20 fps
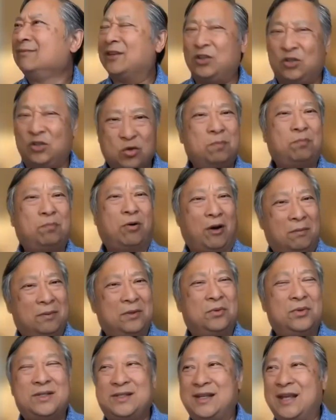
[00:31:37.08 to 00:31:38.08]
You
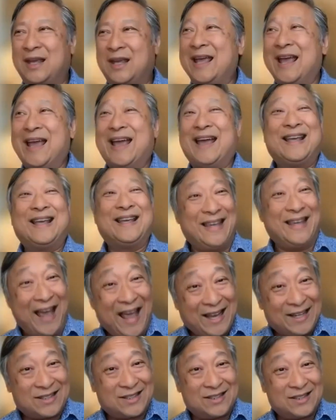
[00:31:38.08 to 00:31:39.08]
probably would say,
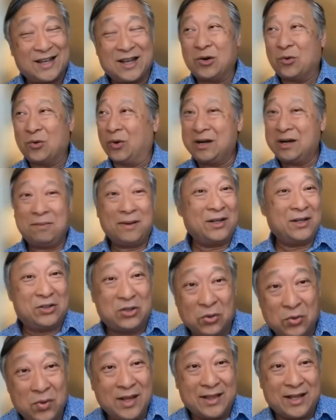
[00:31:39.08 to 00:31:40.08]
yes. What am I
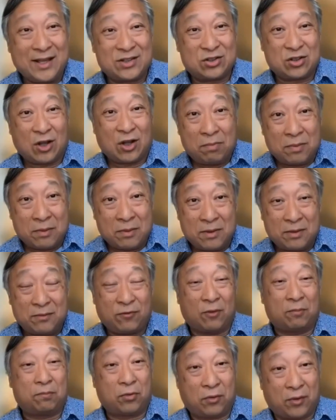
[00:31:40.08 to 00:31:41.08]
doing that's stopping me
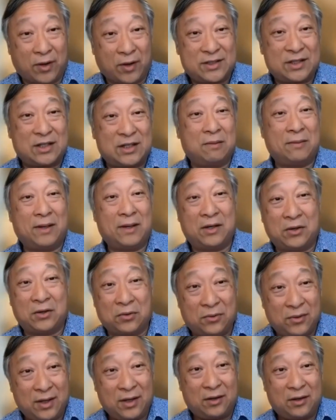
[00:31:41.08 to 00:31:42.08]
from progressing in my
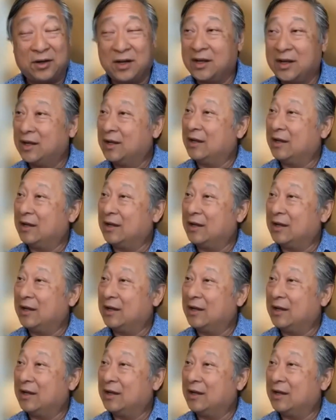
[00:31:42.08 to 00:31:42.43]
career?